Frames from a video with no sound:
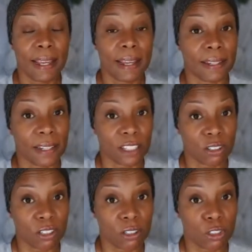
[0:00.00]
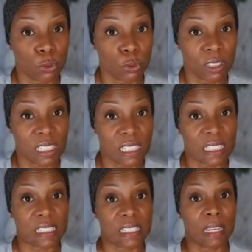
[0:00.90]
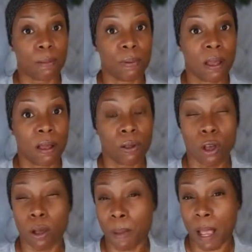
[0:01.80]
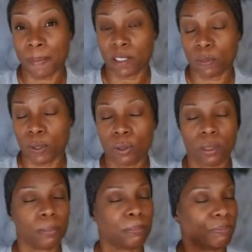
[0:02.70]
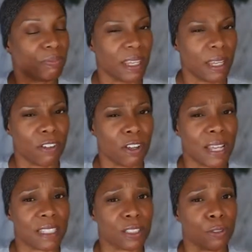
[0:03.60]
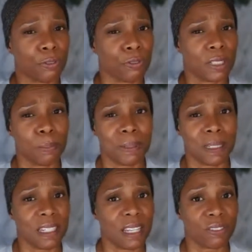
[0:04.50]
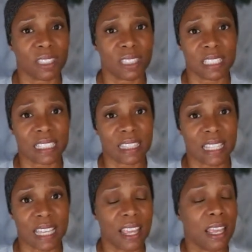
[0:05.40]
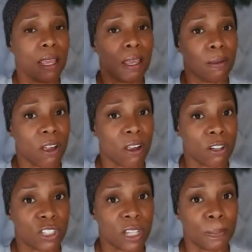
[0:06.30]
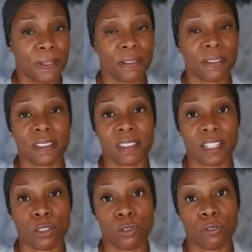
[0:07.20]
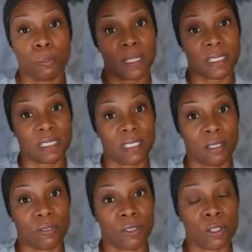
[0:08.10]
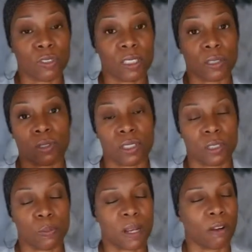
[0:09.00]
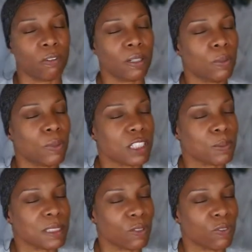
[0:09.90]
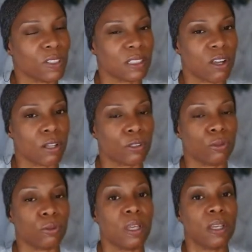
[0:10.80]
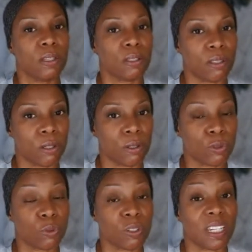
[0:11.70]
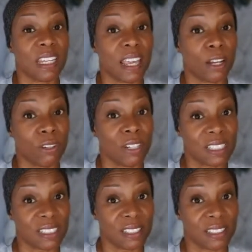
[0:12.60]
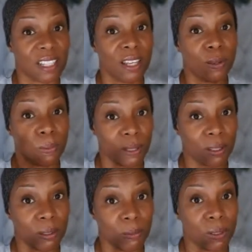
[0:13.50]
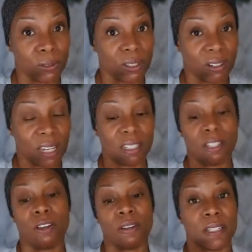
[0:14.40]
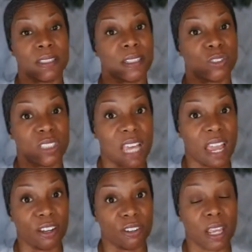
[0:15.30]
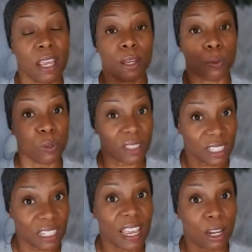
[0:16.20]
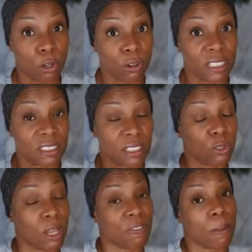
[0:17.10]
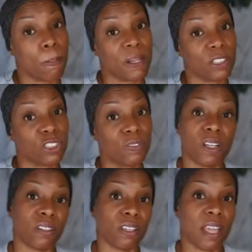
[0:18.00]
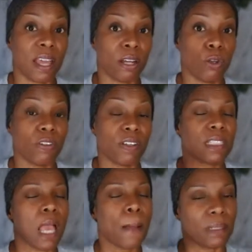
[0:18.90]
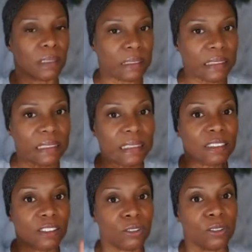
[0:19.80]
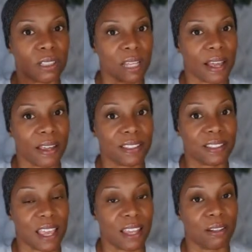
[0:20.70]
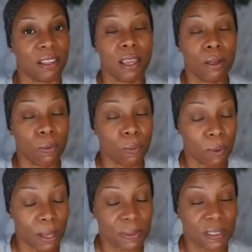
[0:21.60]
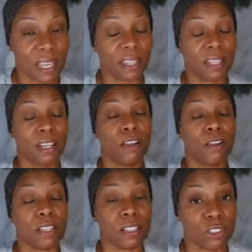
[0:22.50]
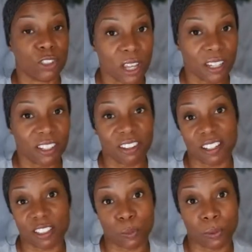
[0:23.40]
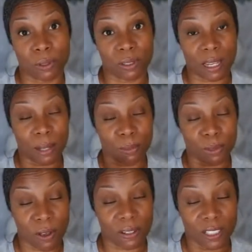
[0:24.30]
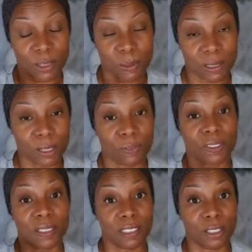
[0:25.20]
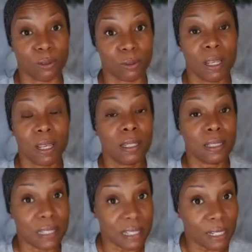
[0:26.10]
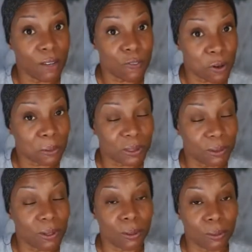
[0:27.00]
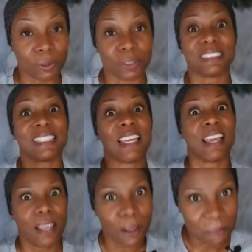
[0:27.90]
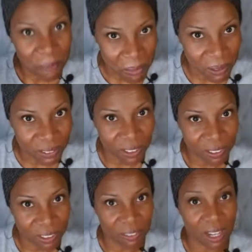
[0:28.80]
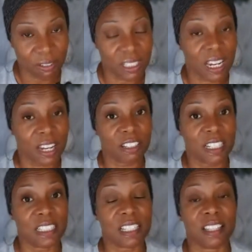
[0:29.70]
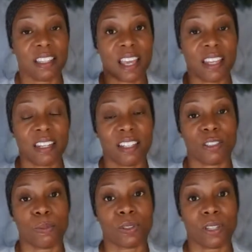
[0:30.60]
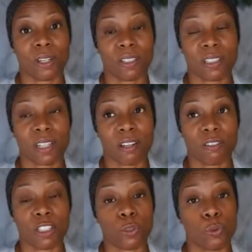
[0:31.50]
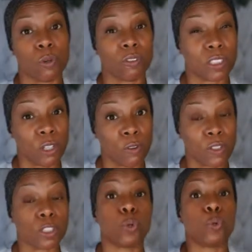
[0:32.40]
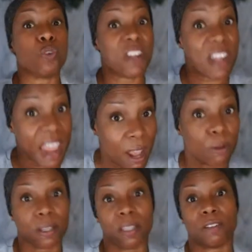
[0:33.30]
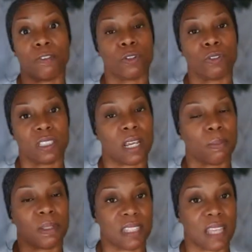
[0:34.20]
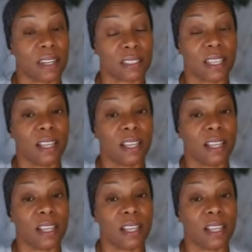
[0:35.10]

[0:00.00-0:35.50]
Another source is a blog called Pop and Smoke. They have all kinds of free PDFs and things like that. Our job here is not to replace any of those resources, but I really want to specifically talk to those who are in Category 6 with the military ID card that says retired. Within Category 6, you have a bunch of other categories. Please utilize that website and check your eligibility. I'm talking specifically to DD Form 2 holders, military retirees, and that is military retirees who were reservists who now are in full retirement status.